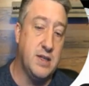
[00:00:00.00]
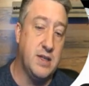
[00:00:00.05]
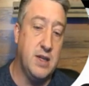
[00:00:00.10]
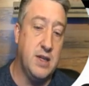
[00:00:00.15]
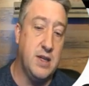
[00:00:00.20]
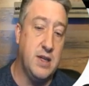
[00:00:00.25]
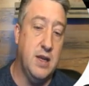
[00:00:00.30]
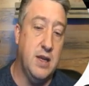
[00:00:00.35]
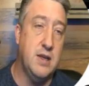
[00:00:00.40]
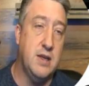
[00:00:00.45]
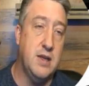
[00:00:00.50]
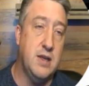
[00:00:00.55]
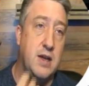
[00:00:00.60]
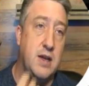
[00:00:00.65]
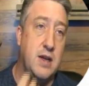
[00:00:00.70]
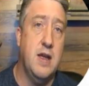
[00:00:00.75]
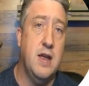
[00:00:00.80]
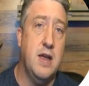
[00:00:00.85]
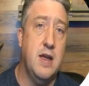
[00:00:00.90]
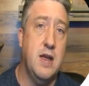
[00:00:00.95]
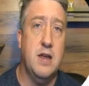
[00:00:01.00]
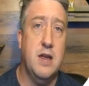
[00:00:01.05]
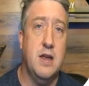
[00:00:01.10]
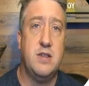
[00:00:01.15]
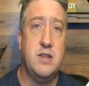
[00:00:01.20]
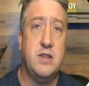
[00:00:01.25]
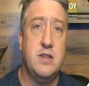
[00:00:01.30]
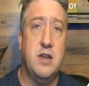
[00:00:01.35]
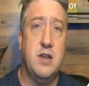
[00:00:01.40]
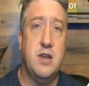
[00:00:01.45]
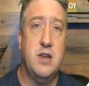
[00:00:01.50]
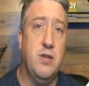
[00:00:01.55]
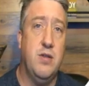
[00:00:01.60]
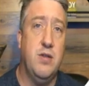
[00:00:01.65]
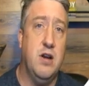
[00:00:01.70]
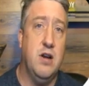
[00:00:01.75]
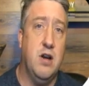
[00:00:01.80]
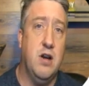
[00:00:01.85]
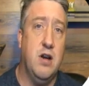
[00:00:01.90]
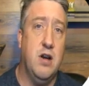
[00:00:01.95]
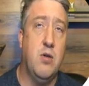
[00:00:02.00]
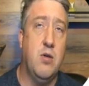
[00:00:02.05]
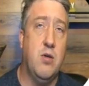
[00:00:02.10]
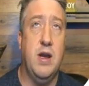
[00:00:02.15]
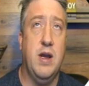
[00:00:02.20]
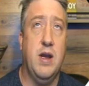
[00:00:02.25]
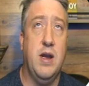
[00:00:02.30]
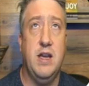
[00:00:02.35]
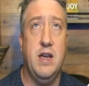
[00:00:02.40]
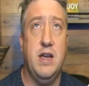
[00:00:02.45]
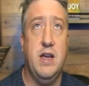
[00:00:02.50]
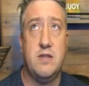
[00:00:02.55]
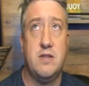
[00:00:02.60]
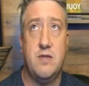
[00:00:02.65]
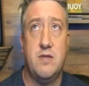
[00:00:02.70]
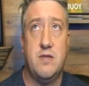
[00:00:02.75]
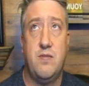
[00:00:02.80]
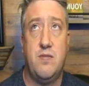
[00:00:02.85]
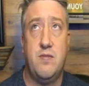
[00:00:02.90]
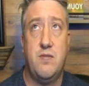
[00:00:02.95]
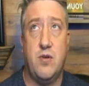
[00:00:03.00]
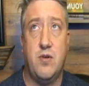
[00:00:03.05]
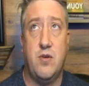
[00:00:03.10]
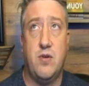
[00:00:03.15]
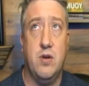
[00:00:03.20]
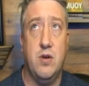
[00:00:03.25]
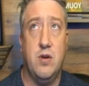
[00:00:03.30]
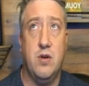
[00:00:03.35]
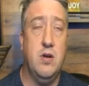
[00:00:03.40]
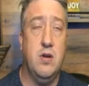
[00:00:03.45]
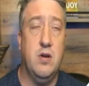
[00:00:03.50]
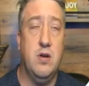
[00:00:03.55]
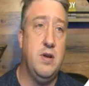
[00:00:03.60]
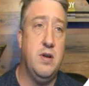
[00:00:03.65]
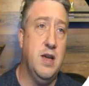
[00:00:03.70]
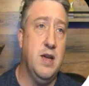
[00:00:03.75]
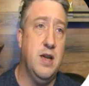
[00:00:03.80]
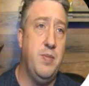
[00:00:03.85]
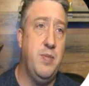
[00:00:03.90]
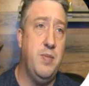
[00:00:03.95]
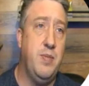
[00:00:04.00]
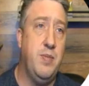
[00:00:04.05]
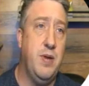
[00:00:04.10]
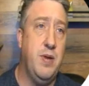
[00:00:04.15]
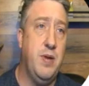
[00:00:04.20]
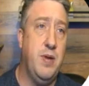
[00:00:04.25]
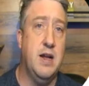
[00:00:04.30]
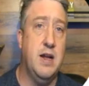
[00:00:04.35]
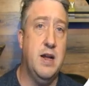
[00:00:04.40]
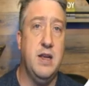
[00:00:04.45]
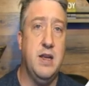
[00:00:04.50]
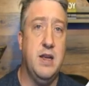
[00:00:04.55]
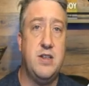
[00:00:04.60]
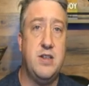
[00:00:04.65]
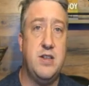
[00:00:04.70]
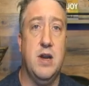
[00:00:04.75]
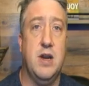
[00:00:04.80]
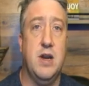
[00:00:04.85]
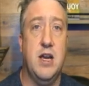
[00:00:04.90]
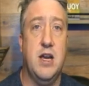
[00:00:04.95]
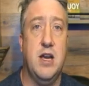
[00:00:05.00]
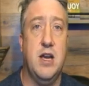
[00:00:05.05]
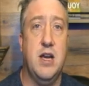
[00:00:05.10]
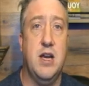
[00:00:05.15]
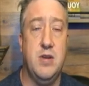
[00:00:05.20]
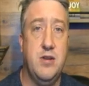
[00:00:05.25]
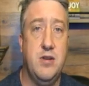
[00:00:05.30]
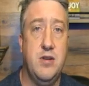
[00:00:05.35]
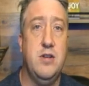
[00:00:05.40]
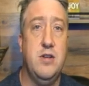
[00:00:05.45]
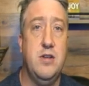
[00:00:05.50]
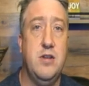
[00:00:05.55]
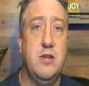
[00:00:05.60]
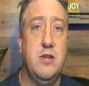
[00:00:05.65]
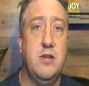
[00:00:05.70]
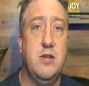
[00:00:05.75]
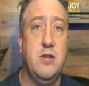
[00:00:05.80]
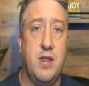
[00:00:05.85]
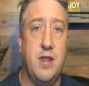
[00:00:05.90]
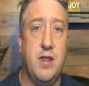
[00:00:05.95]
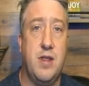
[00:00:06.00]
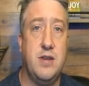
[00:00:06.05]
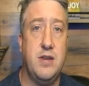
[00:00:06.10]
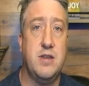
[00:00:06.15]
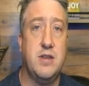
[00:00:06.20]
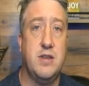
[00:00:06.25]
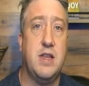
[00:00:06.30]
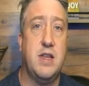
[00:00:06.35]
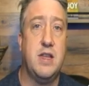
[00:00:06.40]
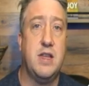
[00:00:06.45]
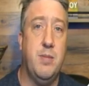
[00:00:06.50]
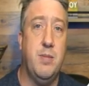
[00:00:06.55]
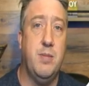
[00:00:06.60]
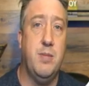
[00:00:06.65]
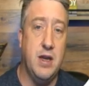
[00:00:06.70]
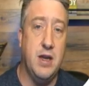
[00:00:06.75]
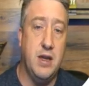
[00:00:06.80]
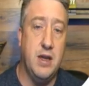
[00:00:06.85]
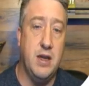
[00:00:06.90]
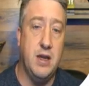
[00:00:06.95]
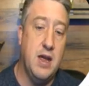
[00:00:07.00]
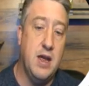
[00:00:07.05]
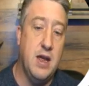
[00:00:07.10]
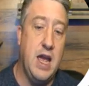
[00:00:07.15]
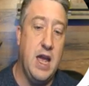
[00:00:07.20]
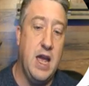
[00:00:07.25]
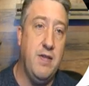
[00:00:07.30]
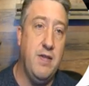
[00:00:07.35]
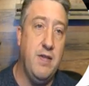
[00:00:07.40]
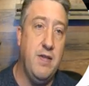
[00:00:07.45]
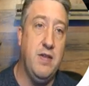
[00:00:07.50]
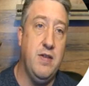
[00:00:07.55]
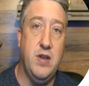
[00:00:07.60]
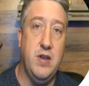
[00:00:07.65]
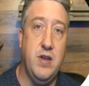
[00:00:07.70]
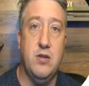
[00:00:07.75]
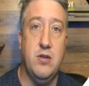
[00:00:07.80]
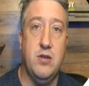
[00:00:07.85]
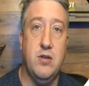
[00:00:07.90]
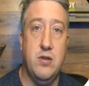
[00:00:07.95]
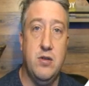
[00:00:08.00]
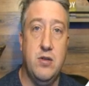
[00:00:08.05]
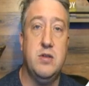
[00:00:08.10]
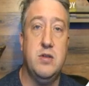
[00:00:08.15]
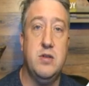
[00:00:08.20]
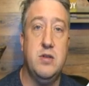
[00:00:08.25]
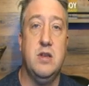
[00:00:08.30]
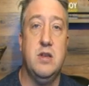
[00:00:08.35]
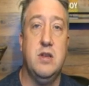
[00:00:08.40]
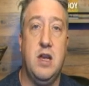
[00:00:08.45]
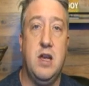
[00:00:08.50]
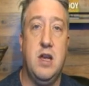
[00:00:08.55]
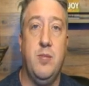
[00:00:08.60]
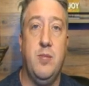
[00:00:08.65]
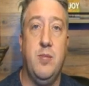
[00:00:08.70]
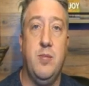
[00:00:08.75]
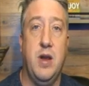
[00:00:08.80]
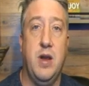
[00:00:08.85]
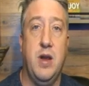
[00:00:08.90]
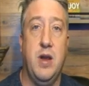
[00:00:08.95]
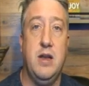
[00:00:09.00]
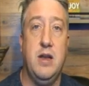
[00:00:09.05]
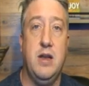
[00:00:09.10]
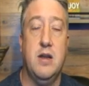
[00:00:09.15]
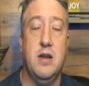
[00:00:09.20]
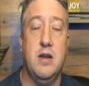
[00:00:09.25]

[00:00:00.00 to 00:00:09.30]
And uh, so there are ways for to get paid on Instagram and YouTube and things like that by having views and getting paid